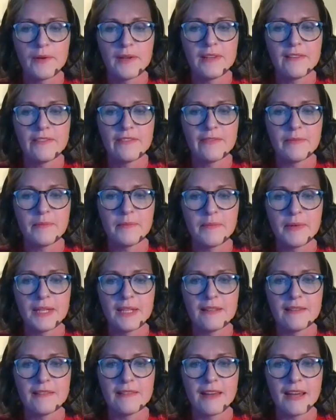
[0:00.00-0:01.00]
we've
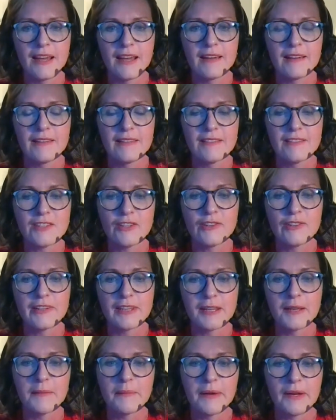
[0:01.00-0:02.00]
been
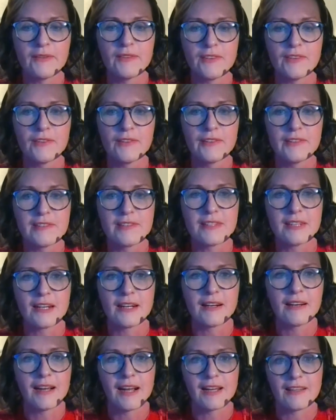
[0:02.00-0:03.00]
talking about the North
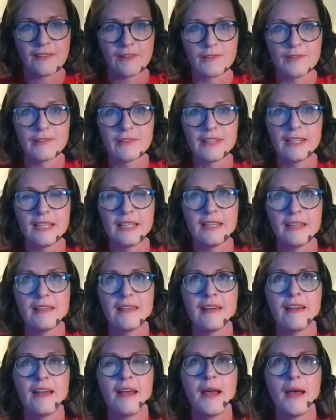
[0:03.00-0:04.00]
Star at
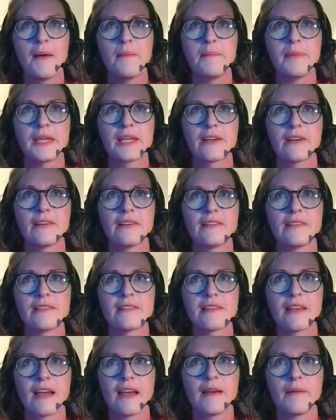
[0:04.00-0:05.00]
Horley,
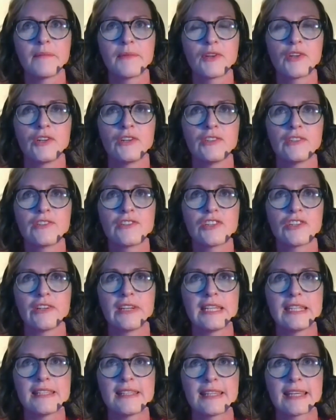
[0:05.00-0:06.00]
because culture
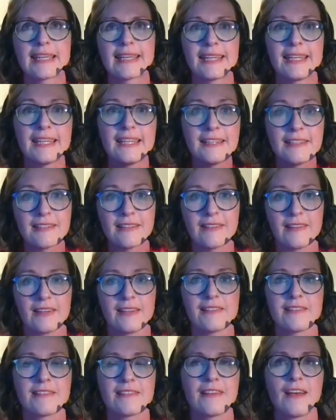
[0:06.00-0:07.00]
is the key to
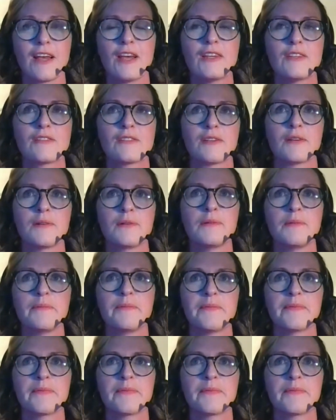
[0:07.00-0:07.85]
this. So,